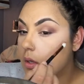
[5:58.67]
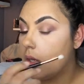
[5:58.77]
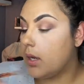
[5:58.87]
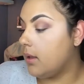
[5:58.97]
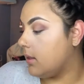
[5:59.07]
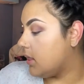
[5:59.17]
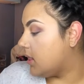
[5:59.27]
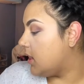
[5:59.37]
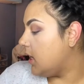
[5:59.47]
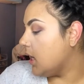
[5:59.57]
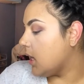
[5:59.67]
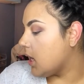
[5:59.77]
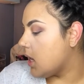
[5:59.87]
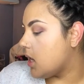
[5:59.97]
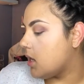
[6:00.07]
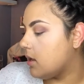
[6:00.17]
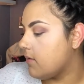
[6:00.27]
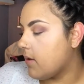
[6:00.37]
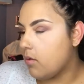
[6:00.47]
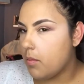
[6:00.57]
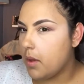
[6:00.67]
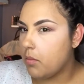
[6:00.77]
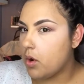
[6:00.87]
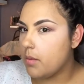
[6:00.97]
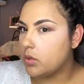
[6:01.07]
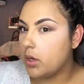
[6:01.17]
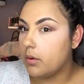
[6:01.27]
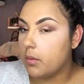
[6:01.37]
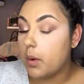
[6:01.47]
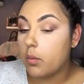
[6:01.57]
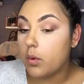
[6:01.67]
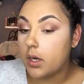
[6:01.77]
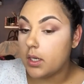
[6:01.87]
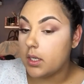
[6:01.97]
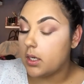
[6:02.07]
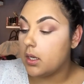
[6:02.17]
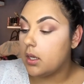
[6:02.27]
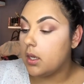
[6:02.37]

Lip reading: And I think, if I remember, I'm trying to remember what I did.